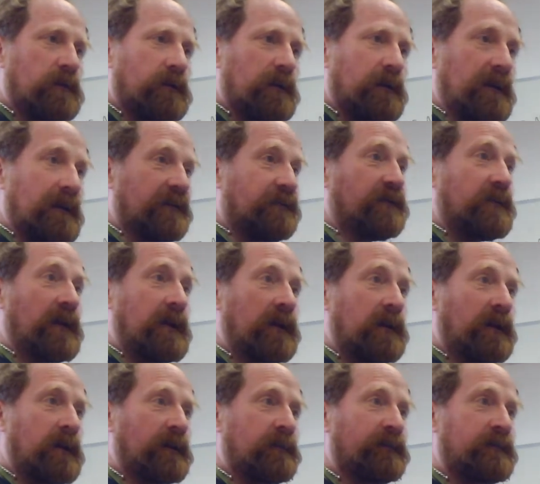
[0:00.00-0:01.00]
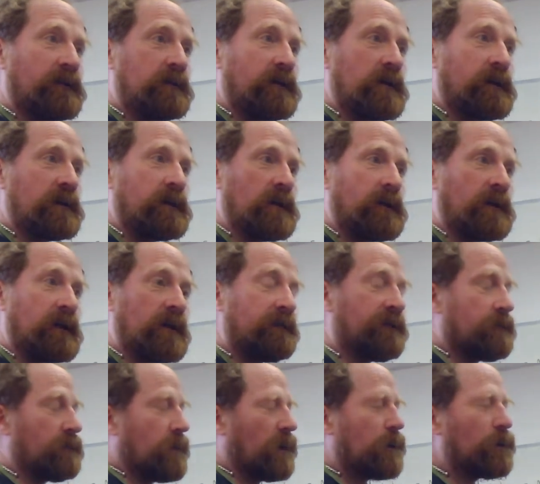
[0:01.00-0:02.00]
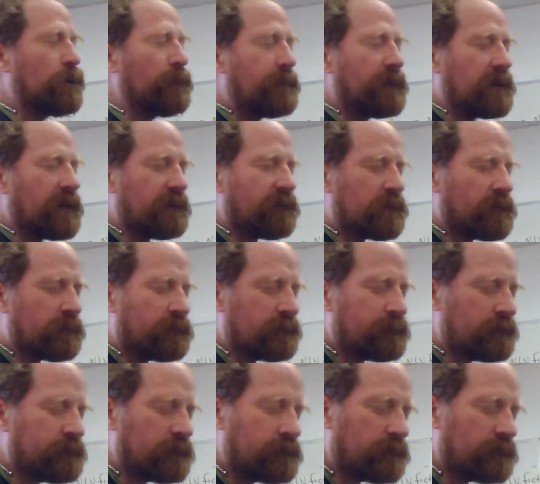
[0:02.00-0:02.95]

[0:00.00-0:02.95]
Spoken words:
lift their life and give them hope, give them.